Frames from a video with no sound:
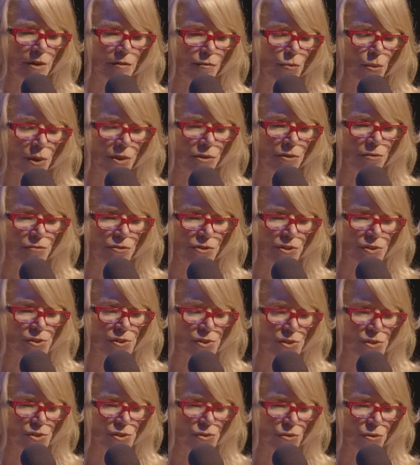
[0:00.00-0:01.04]
of what you've just
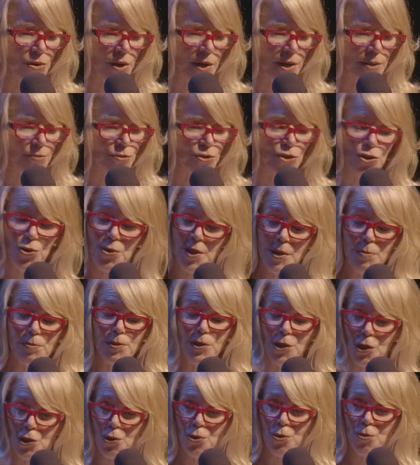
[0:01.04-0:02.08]
described. Judy
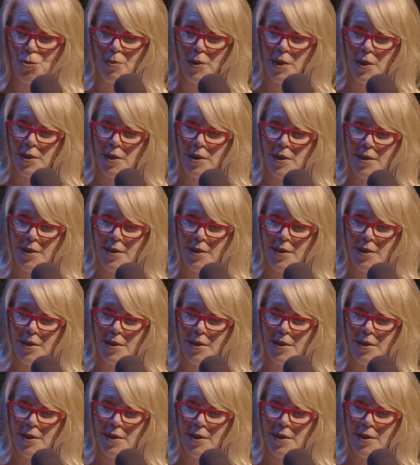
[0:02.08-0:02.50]
Blume,